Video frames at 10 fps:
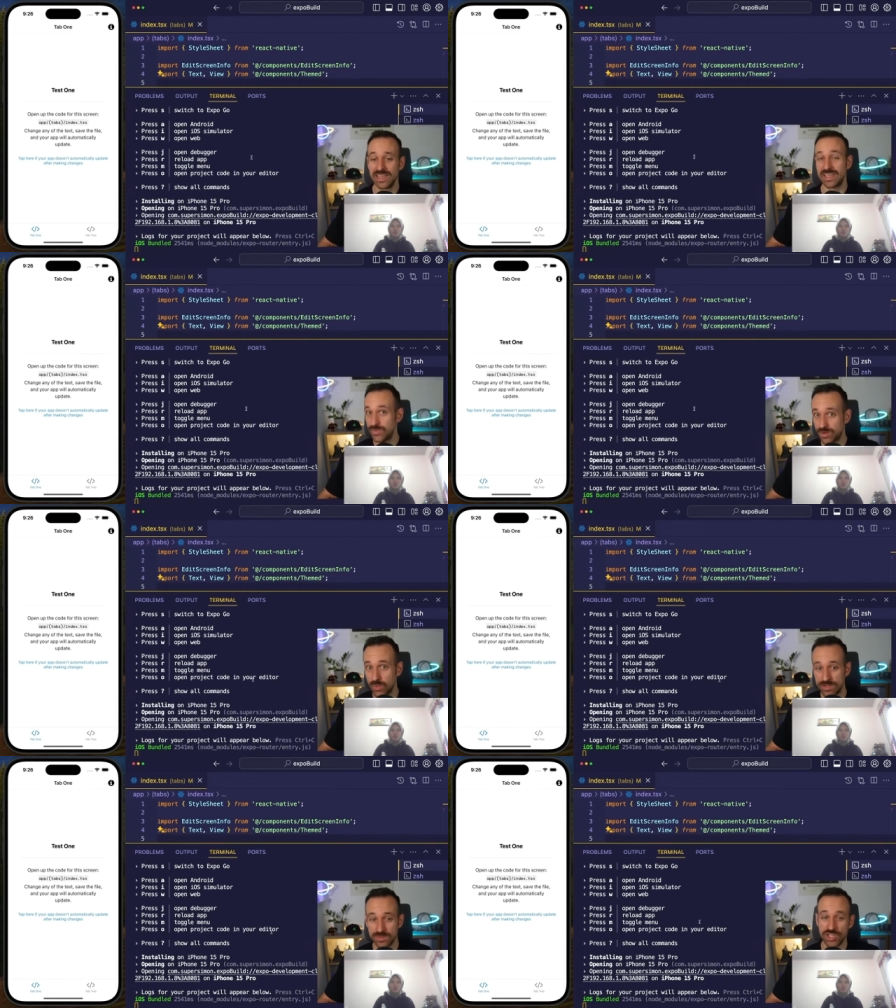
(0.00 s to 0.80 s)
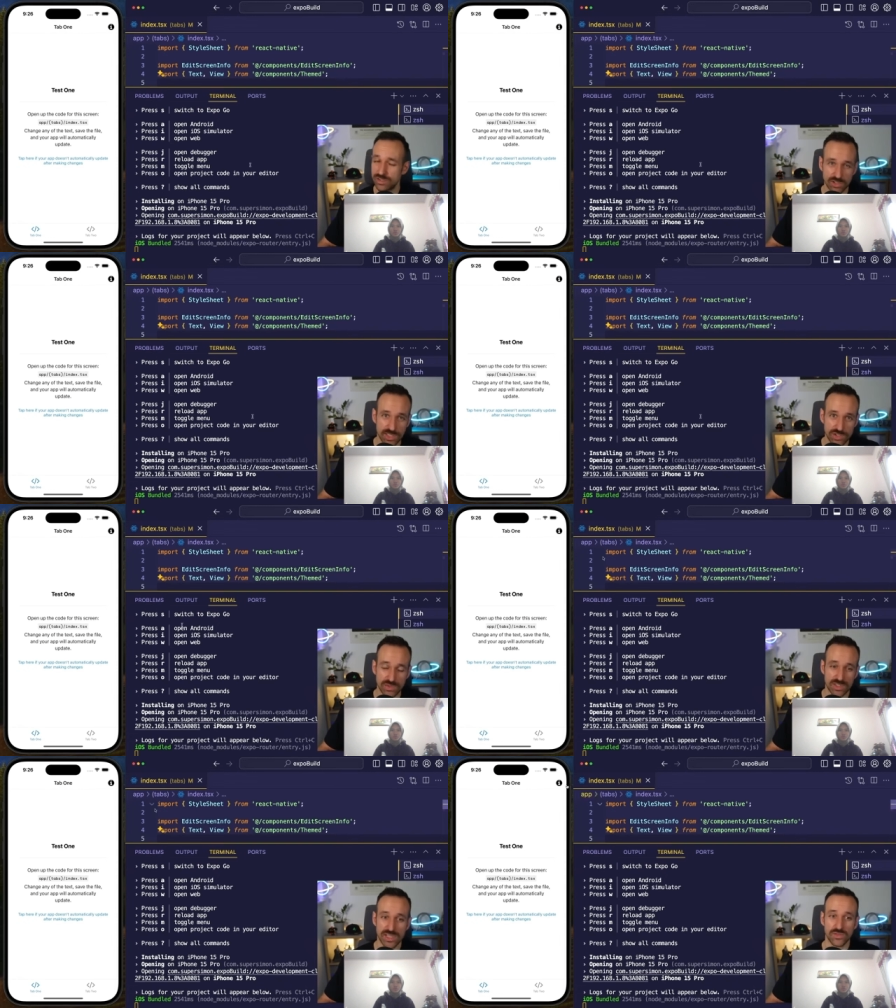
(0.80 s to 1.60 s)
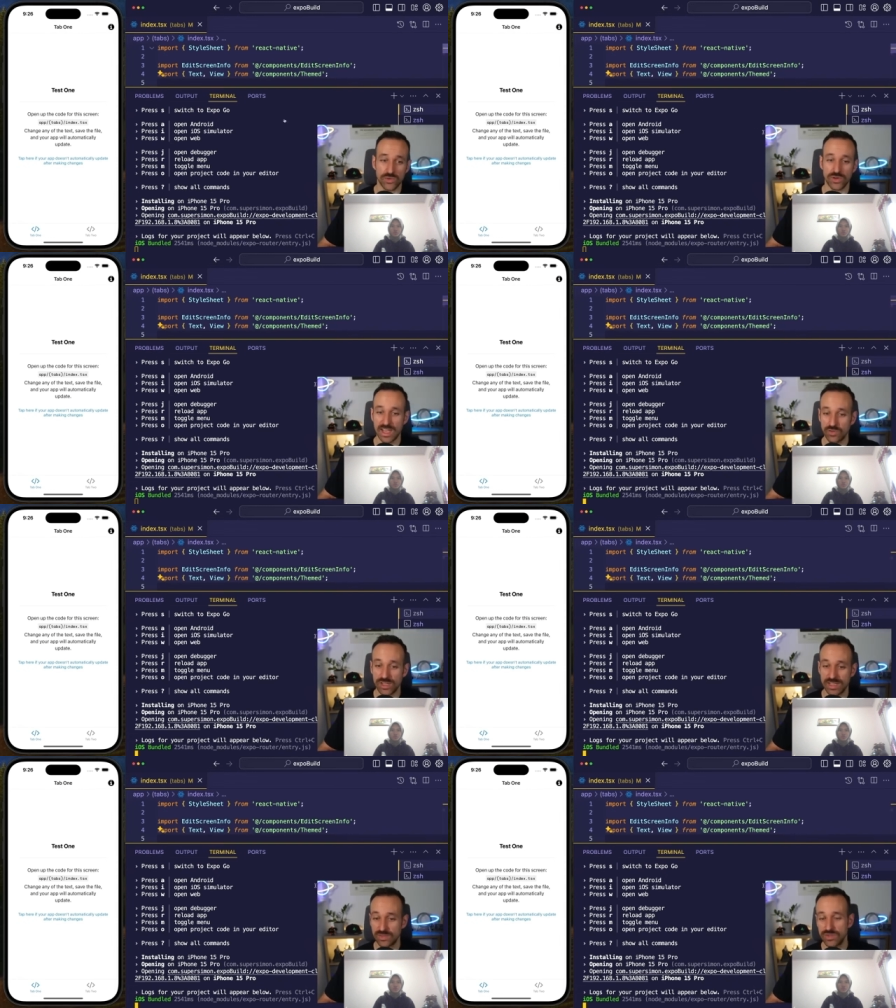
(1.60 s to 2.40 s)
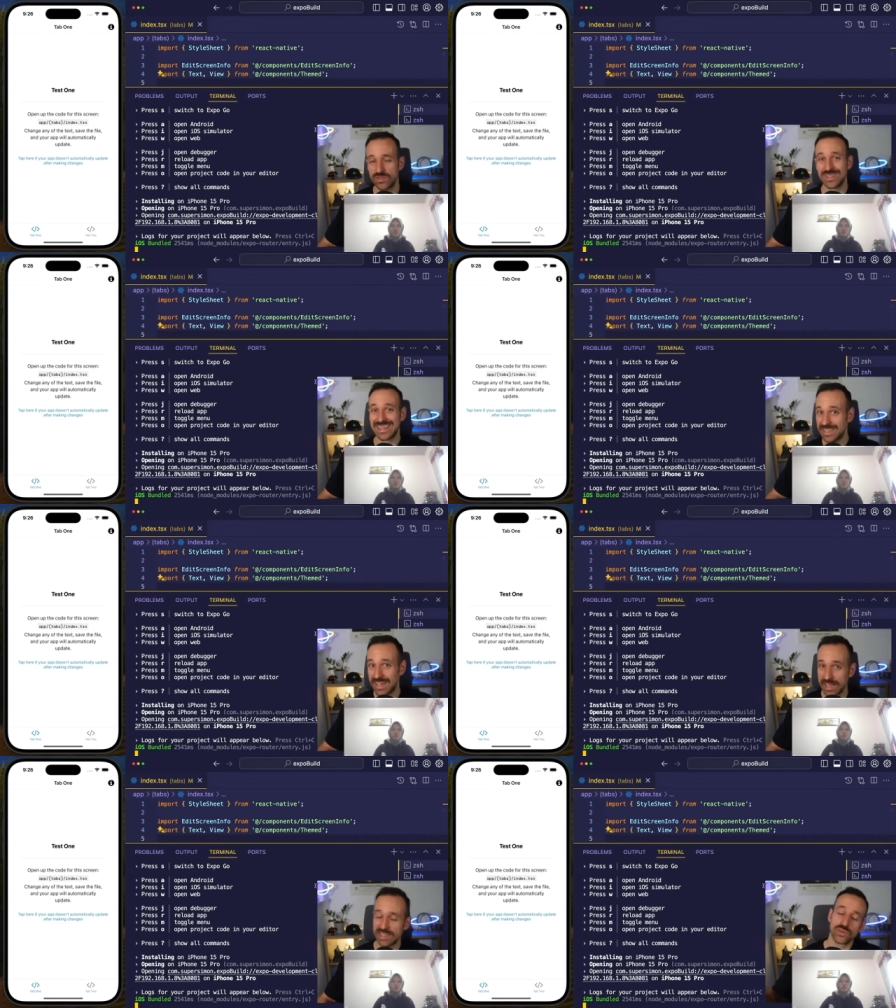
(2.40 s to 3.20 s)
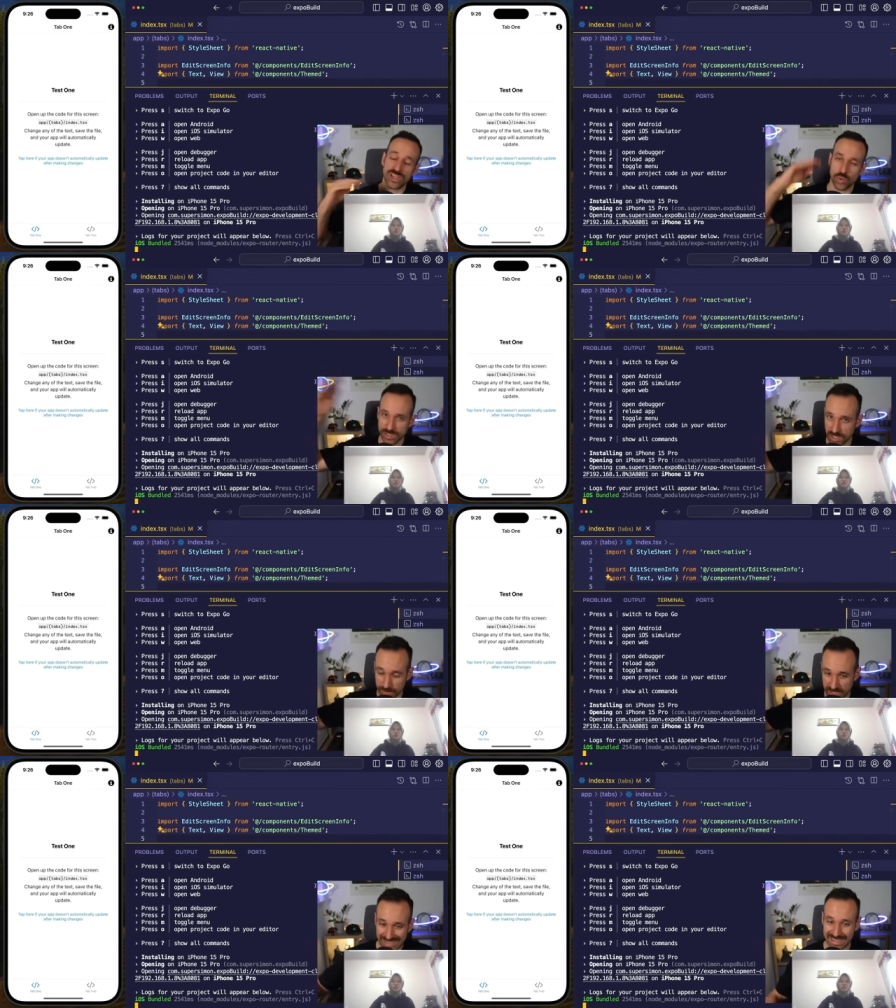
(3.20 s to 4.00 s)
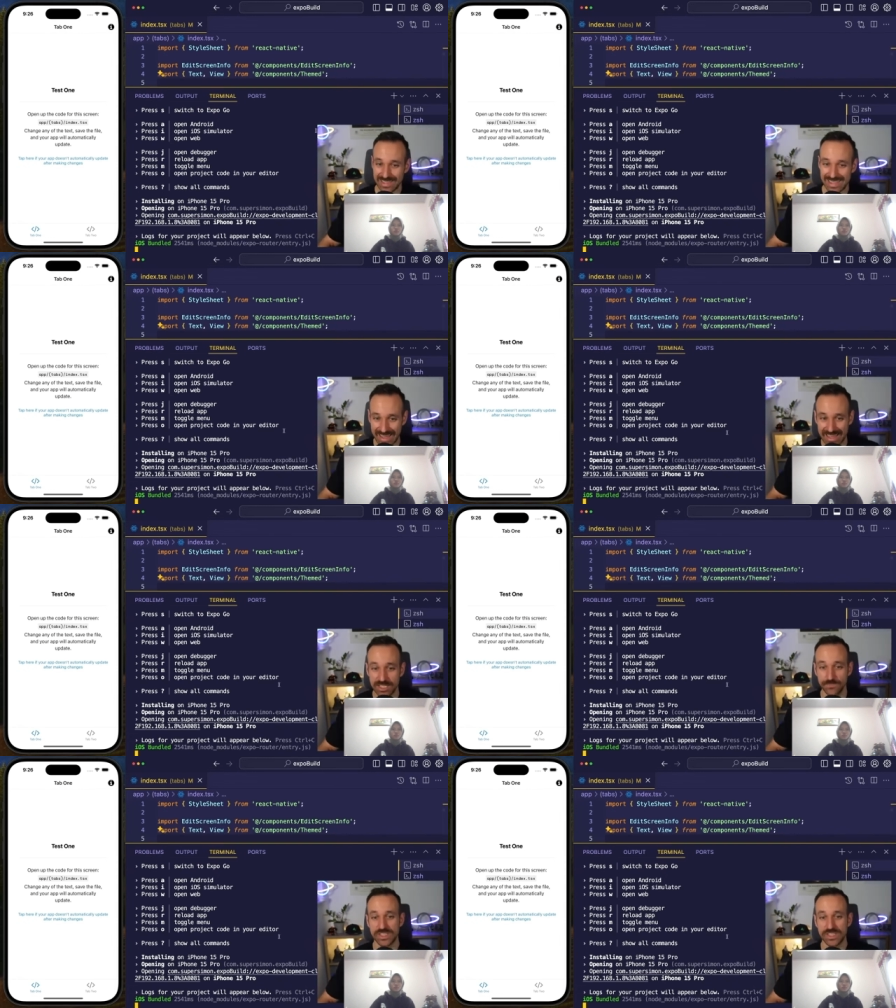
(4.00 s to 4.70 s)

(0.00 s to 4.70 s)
If you're on a Windows machine, you can only do this for Android, and you have to use EAS, which we will talk about in the end.